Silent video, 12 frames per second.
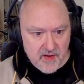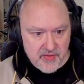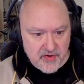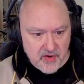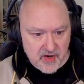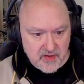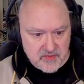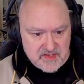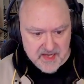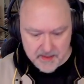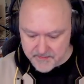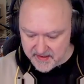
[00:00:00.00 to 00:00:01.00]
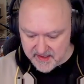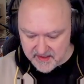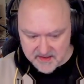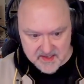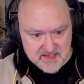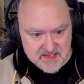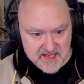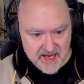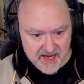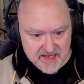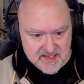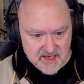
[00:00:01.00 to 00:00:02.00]
The nine looks down, making this the
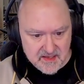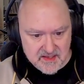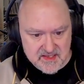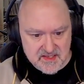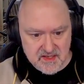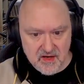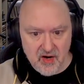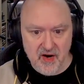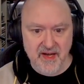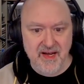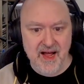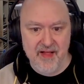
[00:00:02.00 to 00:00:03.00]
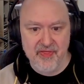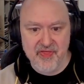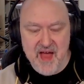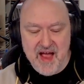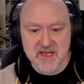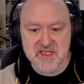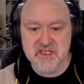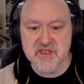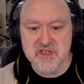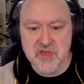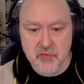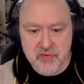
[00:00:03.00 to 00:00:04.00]
eight and this the nine. And that is
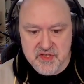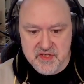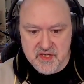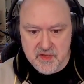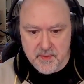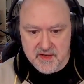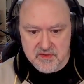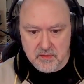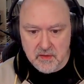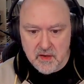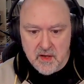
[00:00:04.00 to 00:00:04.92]
the solution to the puzzle.